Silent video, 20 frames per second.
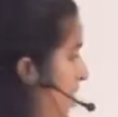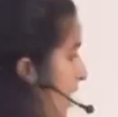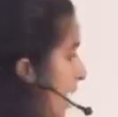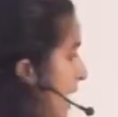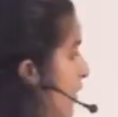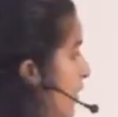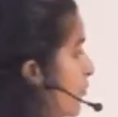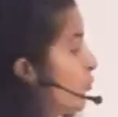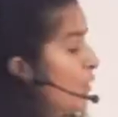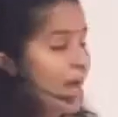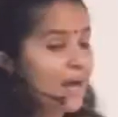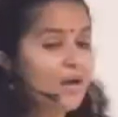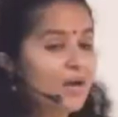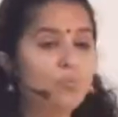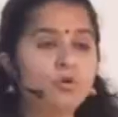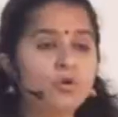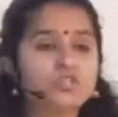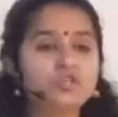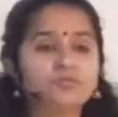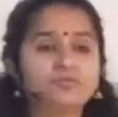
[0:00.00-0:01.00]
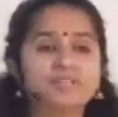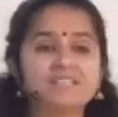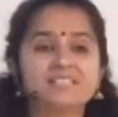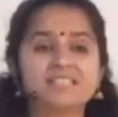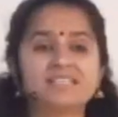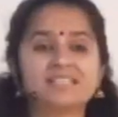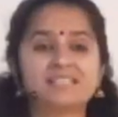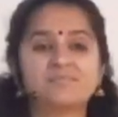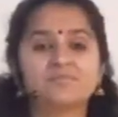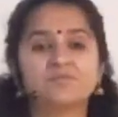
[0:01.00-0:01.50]
and which of these
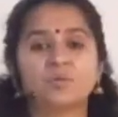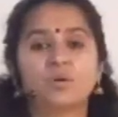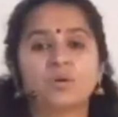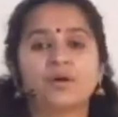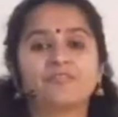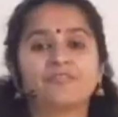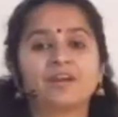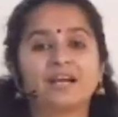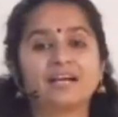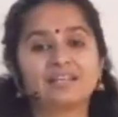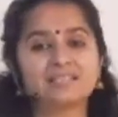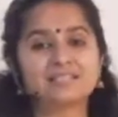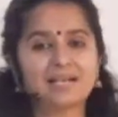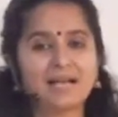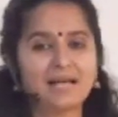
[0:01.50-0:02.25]
systems will you have greatest